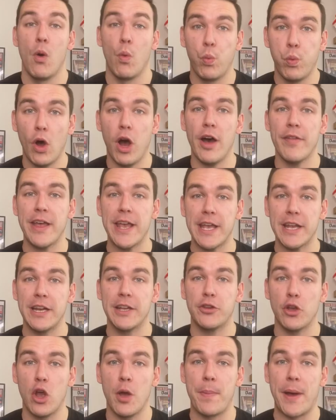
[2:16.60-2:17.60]
What are they going
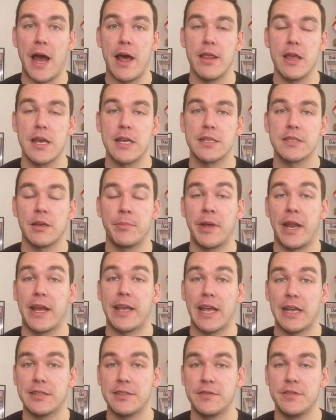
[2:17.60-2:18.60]
to do about this? I mean, I
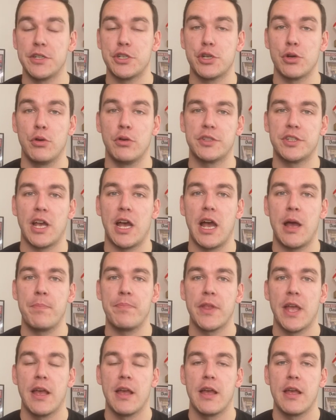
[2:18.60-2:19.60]
guess in the short
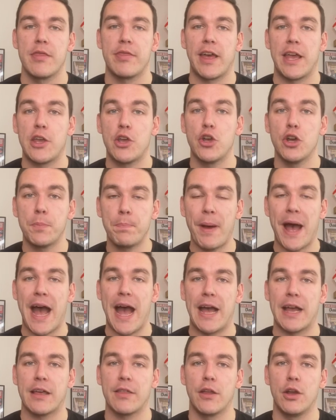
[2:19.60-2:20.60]
term, they could
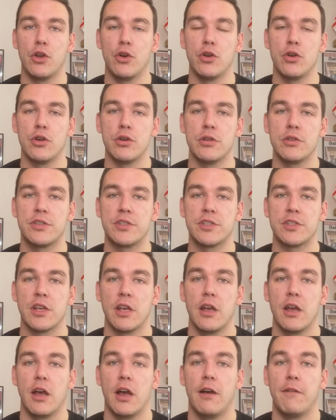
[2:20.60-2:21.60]
pack the Lords
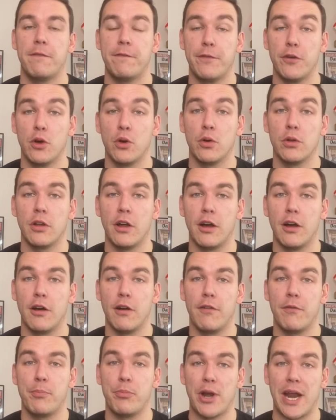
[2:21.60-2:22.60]
full
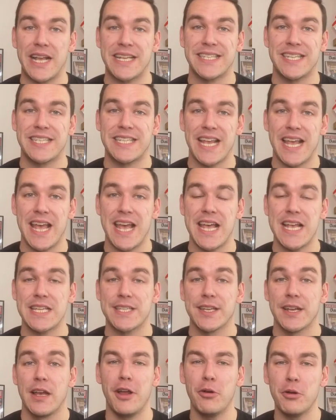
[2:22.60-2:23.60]
of
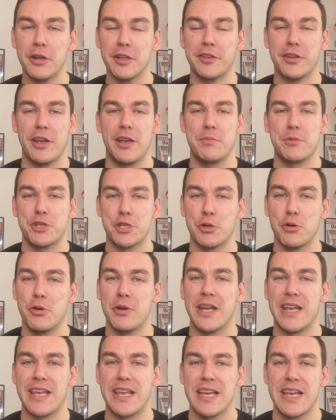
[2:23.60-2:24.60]
Brexiteers. Longer term,
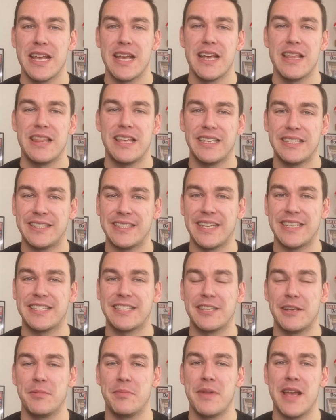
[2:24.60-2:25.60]
surely, this
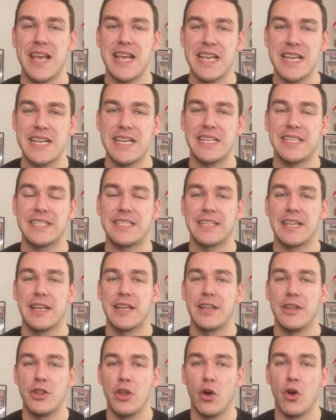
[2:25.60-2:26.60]
system is
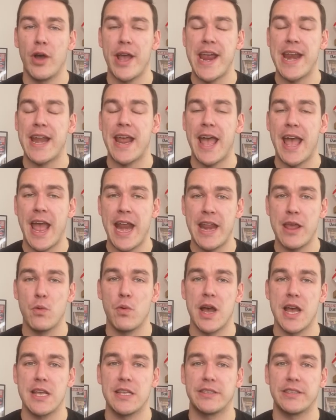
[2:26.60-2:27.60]
not in any
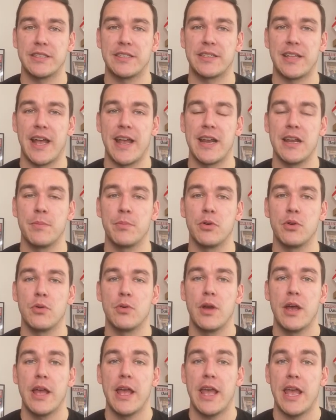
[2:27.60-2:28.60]
way
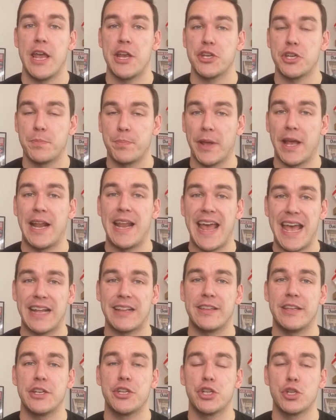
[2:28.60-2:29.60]
sustainable. It should be
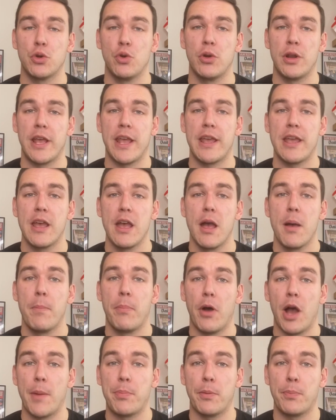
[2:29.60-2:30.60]
elected, surely,
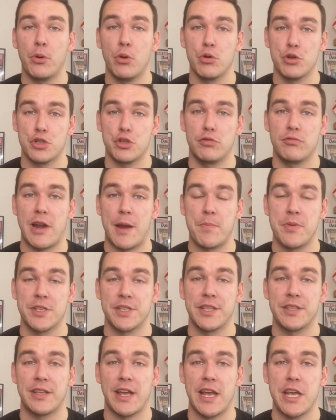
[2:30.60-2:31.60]
by proportional
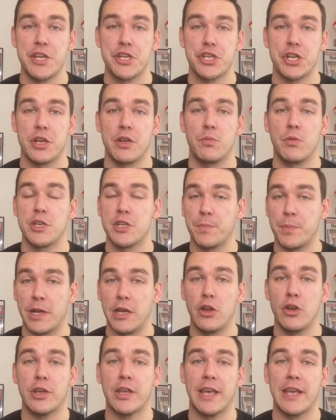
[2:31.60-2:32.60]
representation. We should be
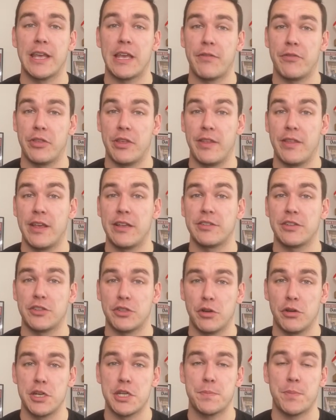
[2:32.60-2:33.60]
looking, given that there's a
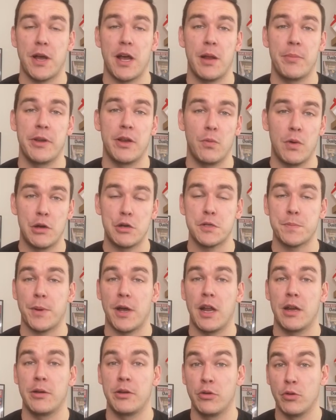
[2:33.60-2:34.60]
Scottish Parliament, a Welsh
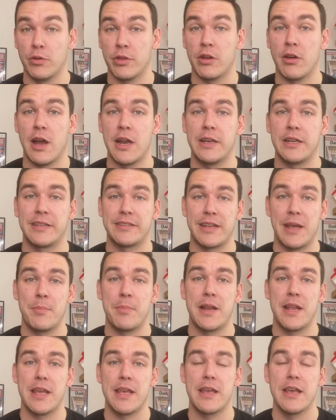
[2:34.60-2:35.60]
Parliament, a Northern Ireland
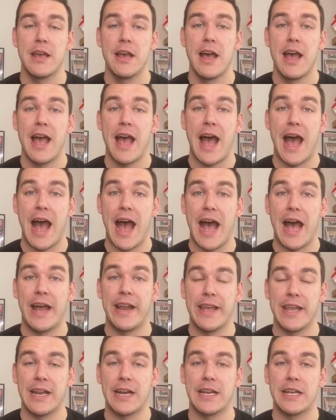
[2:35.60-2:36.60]
Assembly,
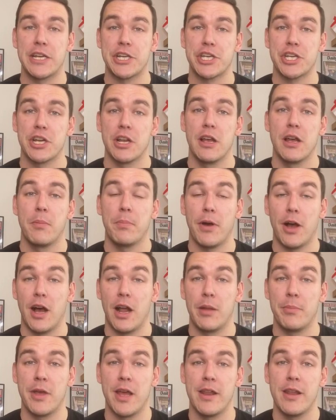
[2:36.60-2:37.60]
an English
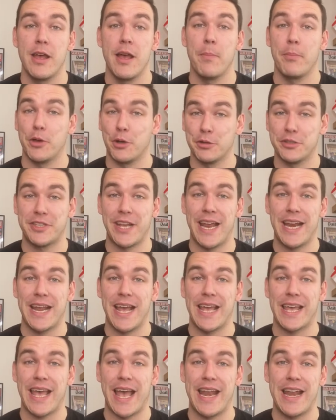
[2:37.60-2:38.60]
Parliament. But you're seeing
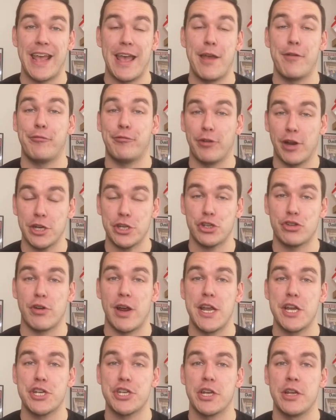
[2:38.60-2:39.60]
it again here,
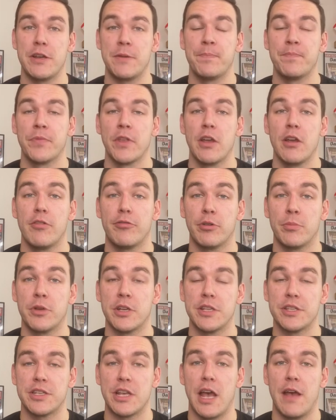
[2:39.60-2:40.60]
frustration from
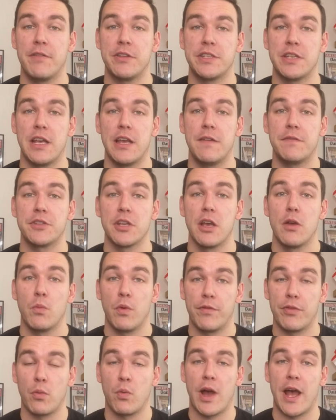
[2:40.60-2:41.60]
Conservatives
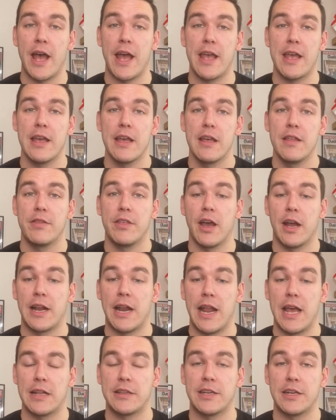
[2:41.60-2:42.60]
with the way the
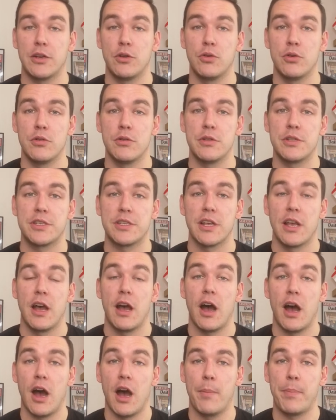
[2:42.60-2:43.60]
unelected Lords
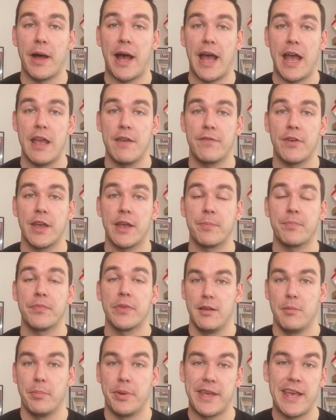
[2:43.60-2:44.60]
are behaving.
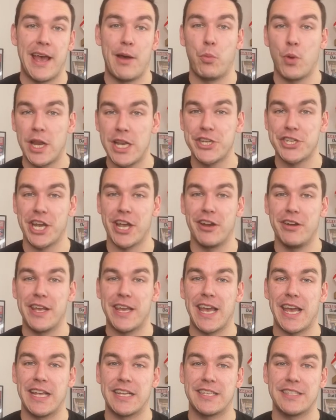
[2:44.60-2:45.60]
But yeah, whinging only
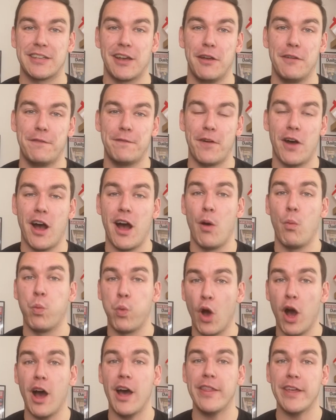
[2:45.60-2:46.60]
gets so far.
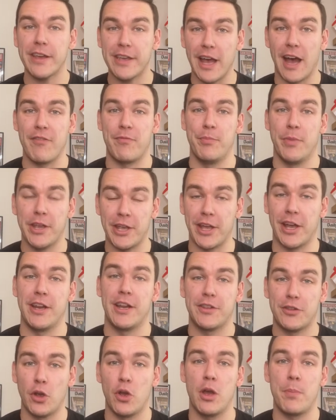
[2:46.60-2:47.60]
What are the government going
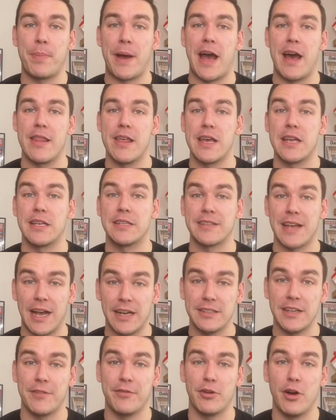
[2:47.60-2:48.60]
to do about this?
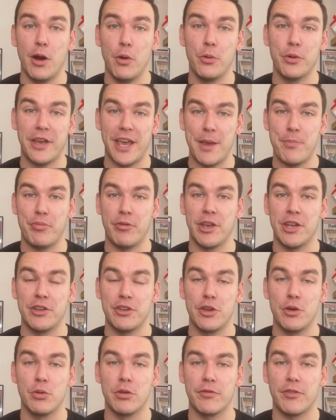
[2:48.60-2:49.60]
As ever, I will keep bringing
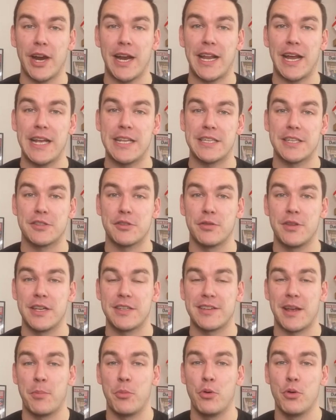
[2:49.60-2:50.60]
you all the very latest on
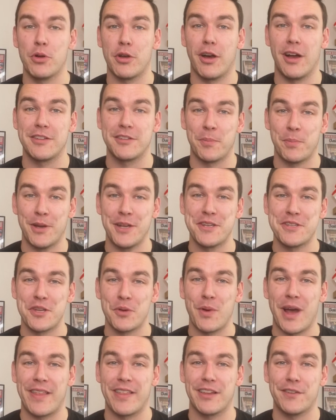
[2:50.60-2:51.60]
this and more, guys. So please do
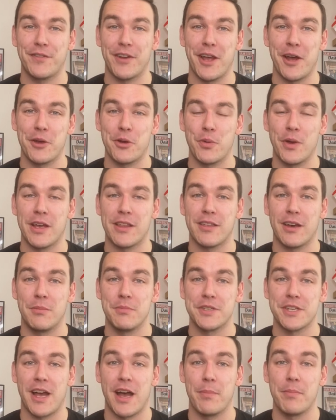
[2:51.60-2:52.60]
whack this video a quick
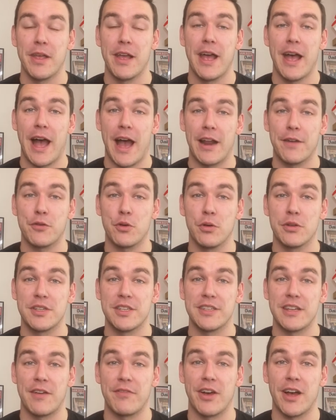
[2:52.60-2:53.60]
thumbs up. And of course,
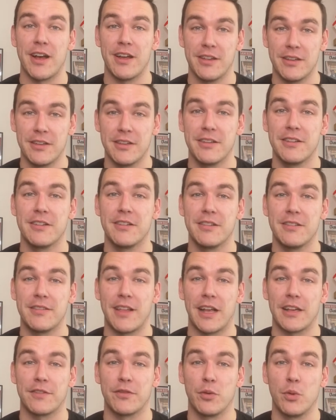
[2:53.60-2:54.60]
as ever,
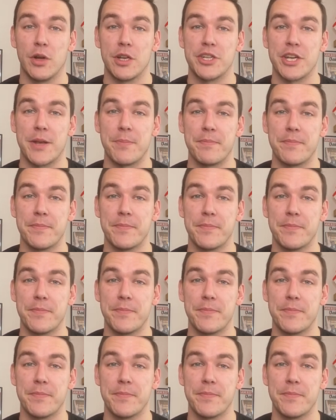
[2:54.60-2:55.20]
thanks for watching.